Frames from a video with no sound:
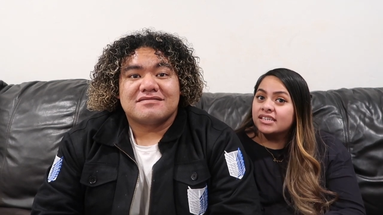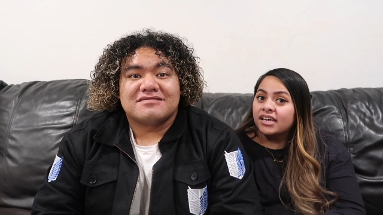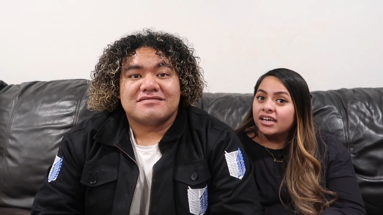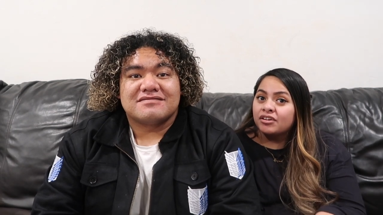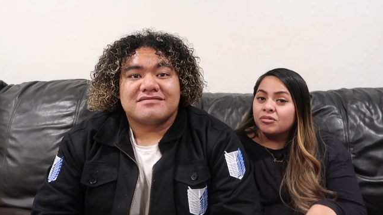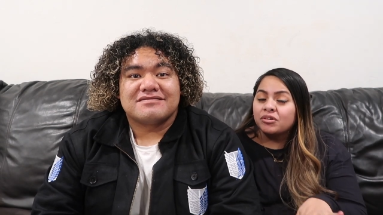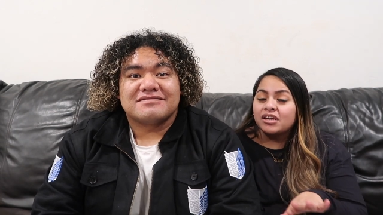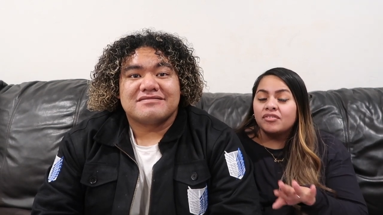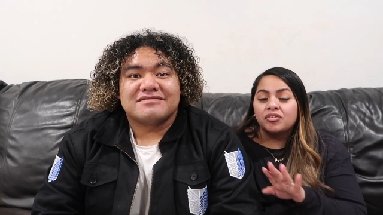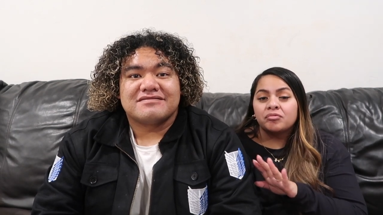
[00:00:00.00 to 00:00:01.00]
Speaker 1: again or
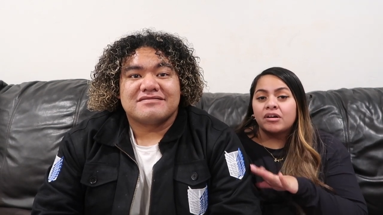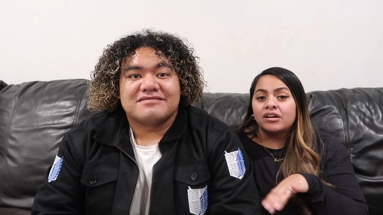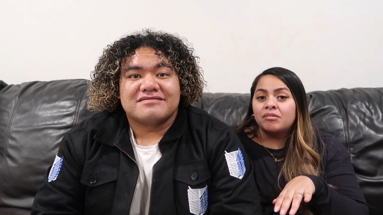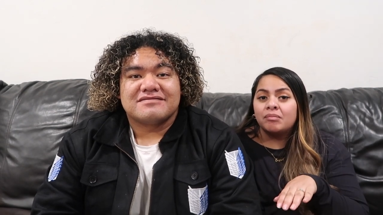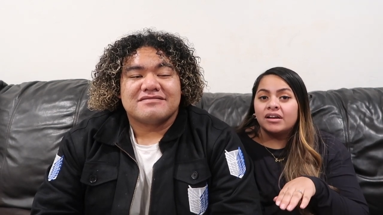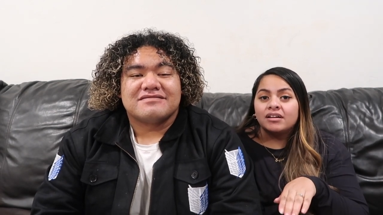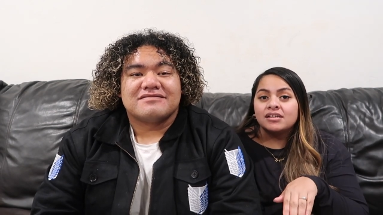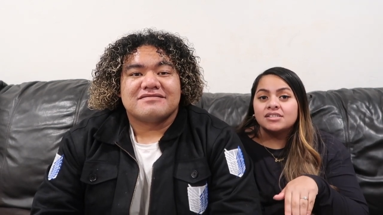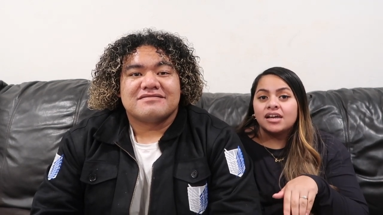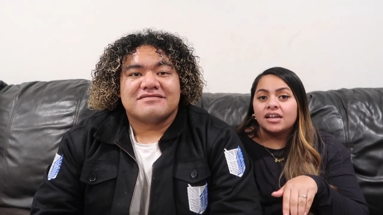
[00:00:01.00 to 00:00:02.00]
even recommend recommend
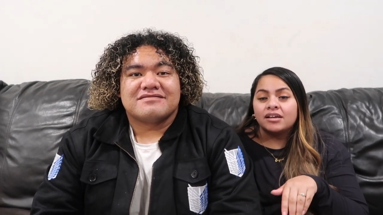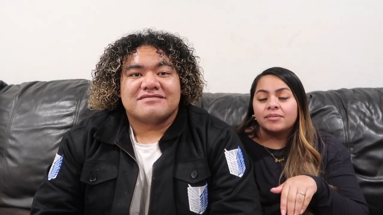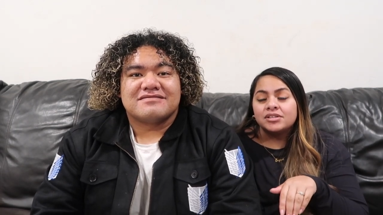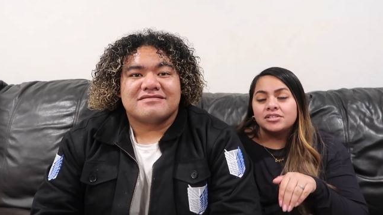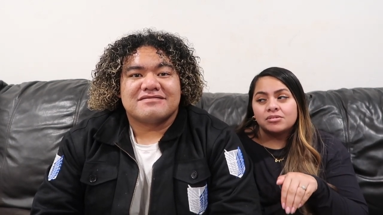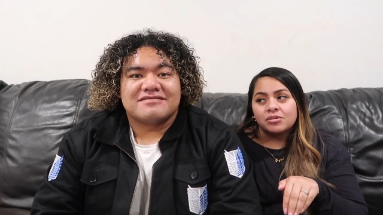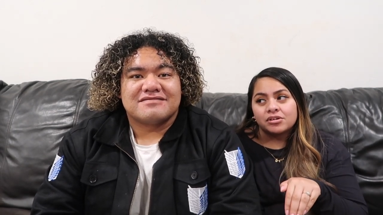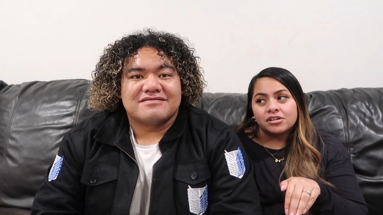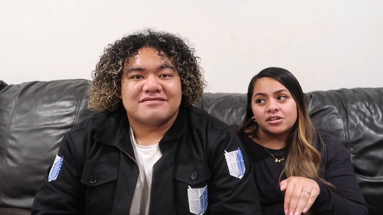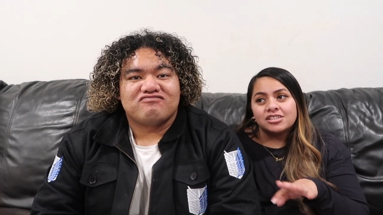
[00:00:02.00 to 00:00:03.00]
it to anyone to
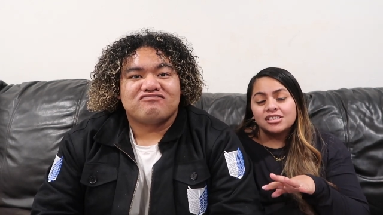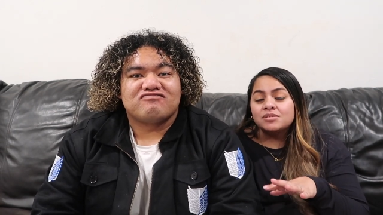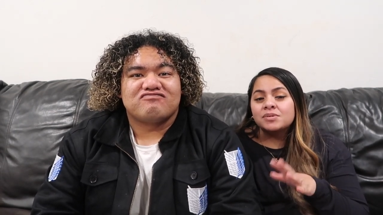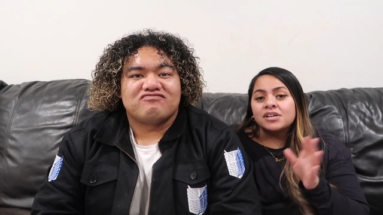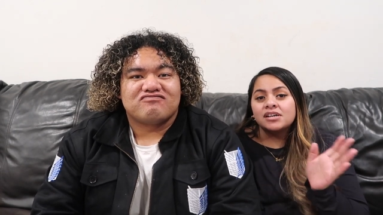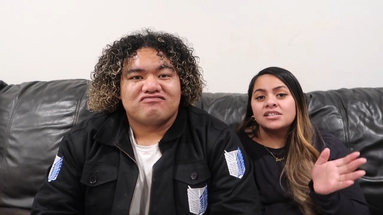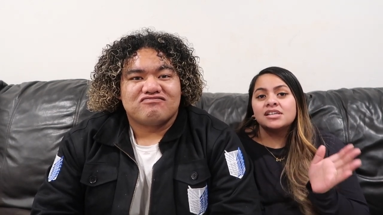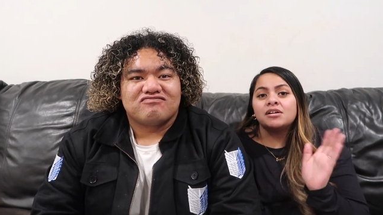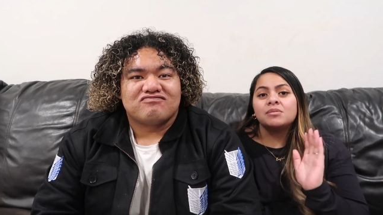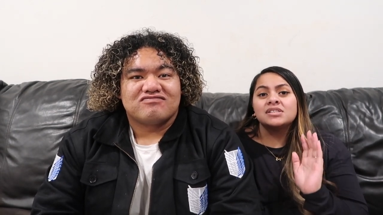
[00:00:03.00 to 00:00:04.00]
order just because
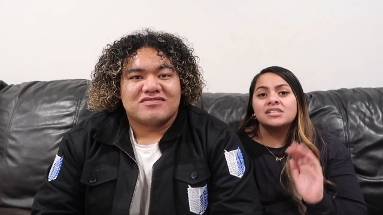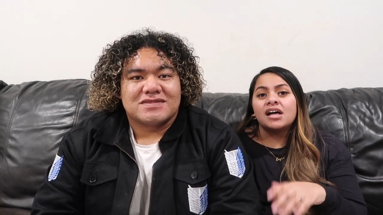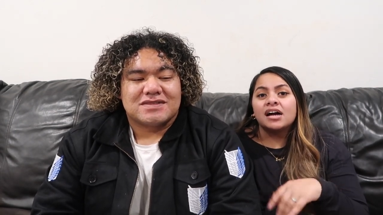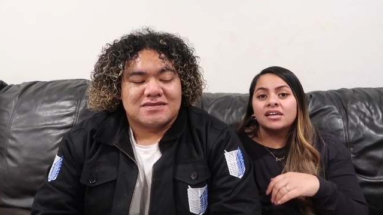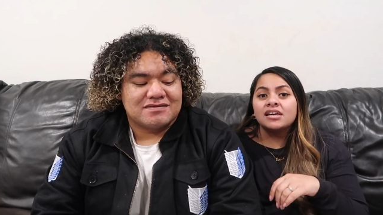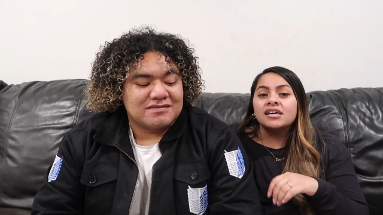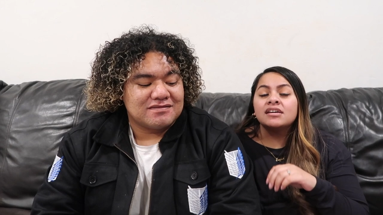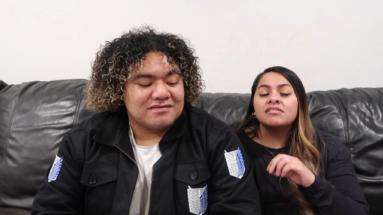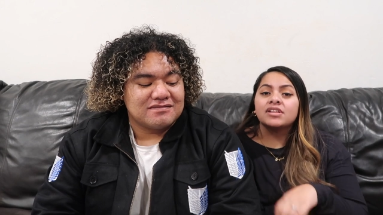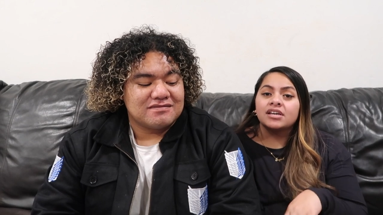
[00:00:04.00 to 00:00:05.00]
it was
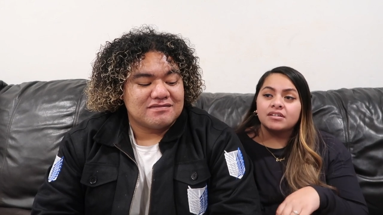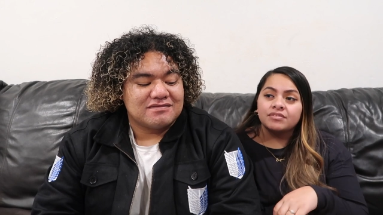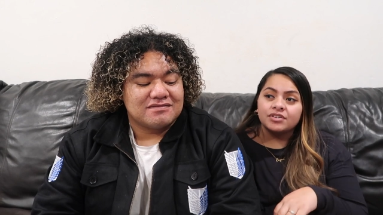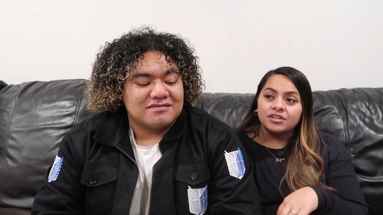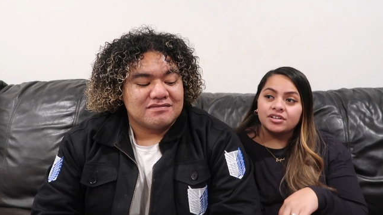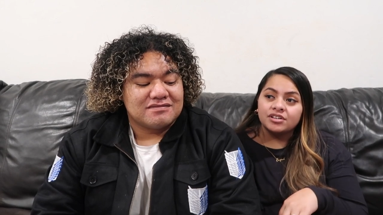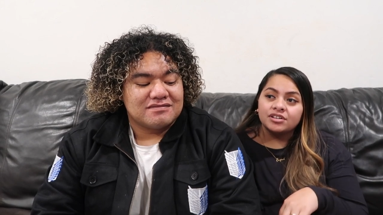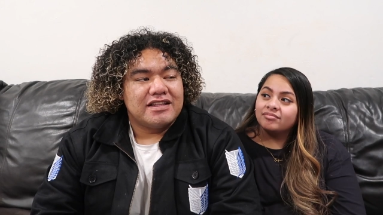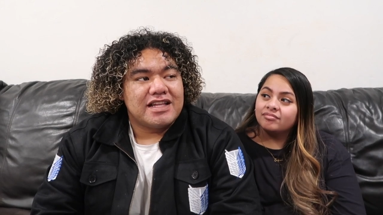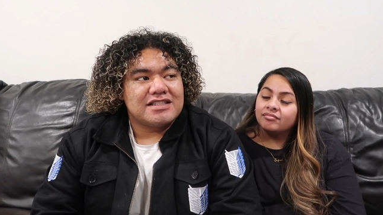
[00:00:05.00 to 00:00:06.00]
lacking flavor.
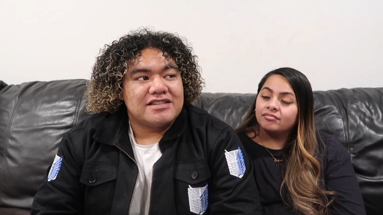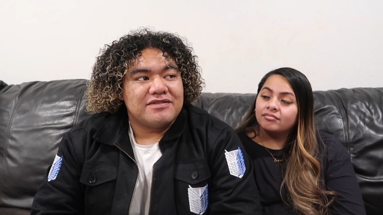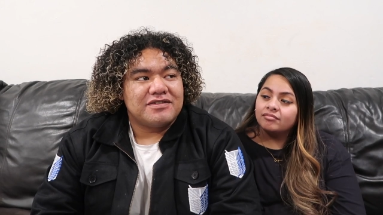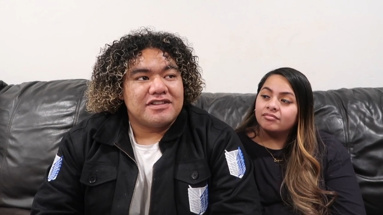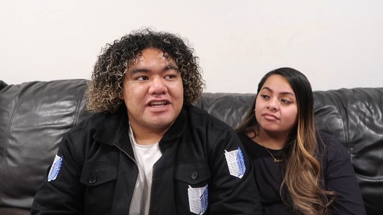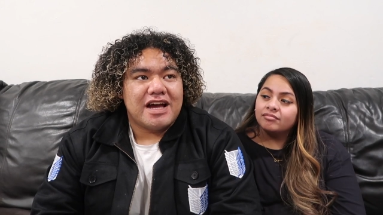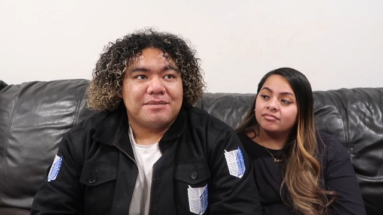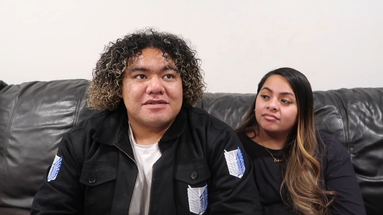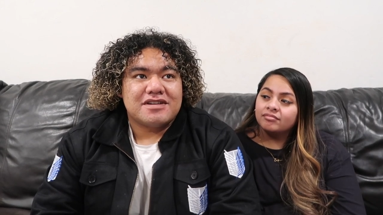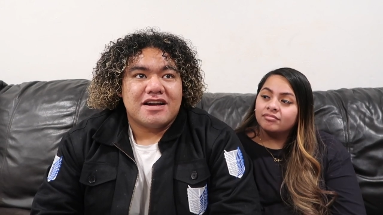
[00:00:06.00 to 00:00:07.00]
Speaker 2: And that's it for the
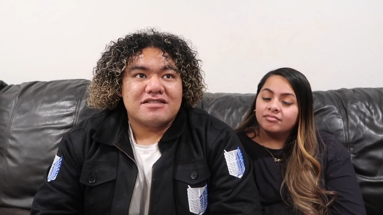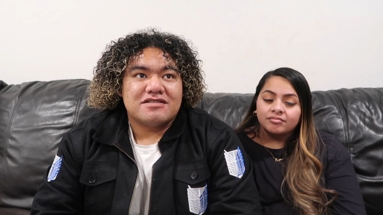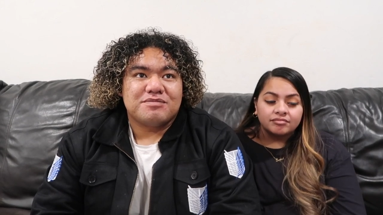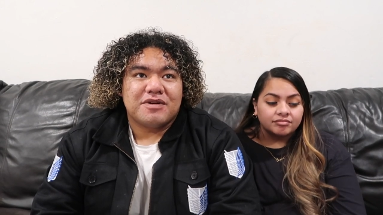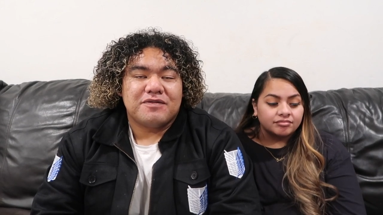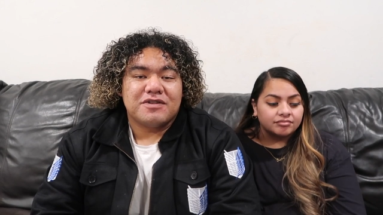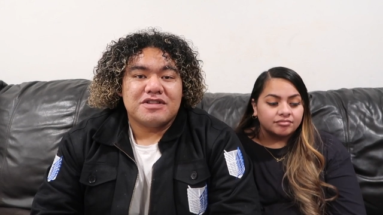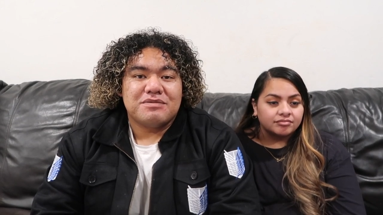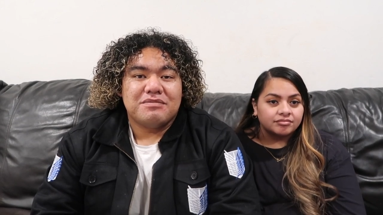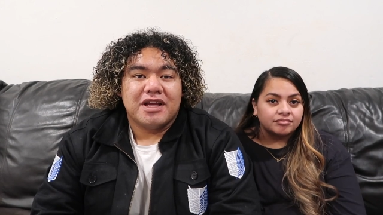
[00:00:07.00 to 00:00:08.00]
appetizer, but for
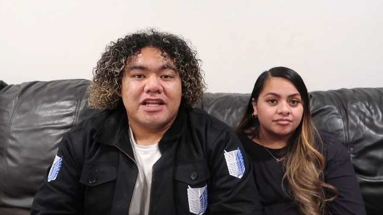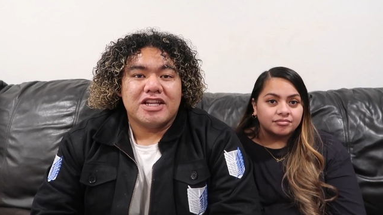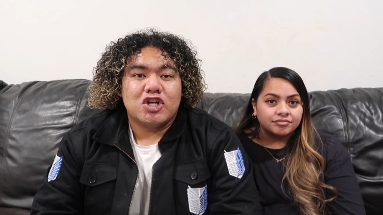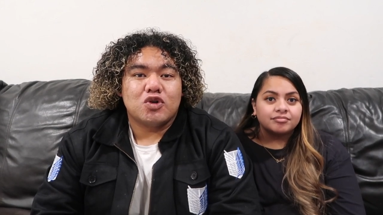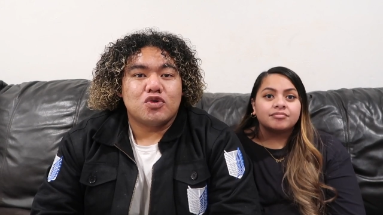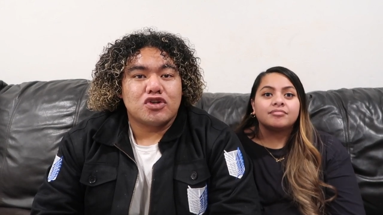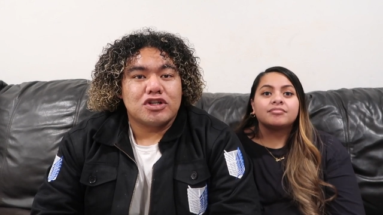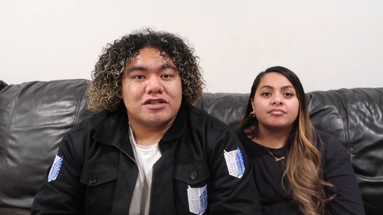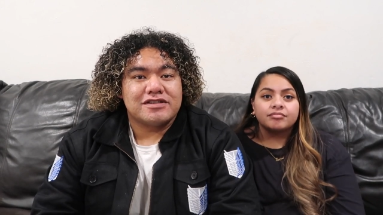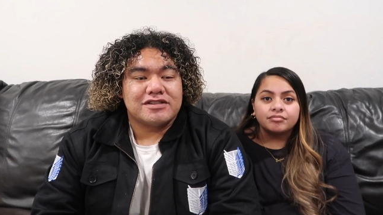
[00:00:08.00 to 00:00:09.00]
the main
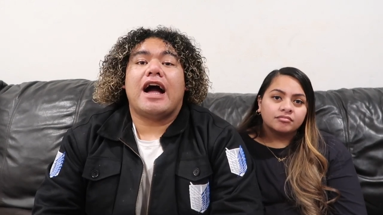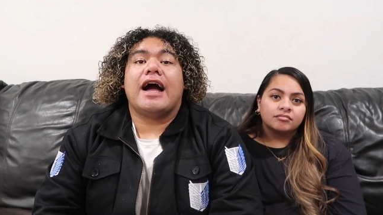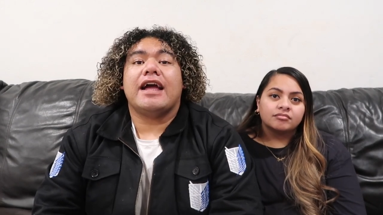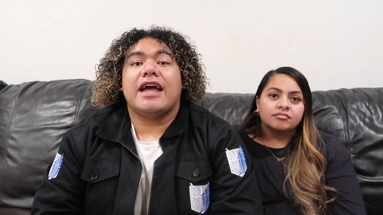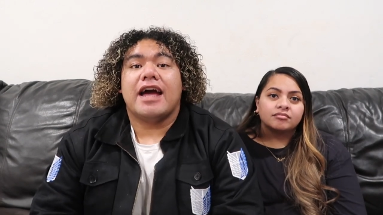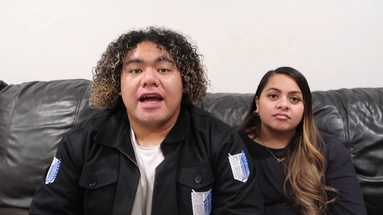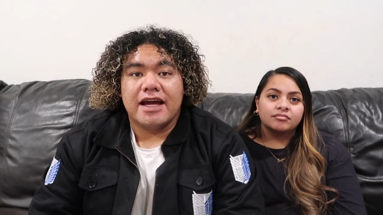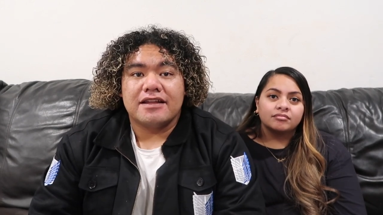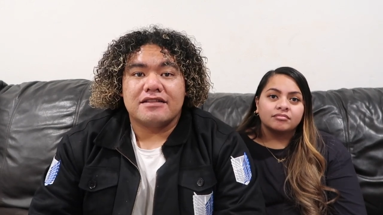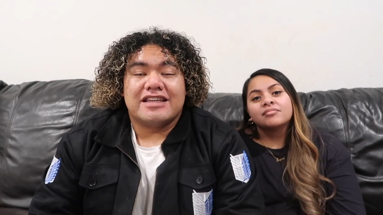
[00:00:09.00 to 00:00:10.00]
course, I had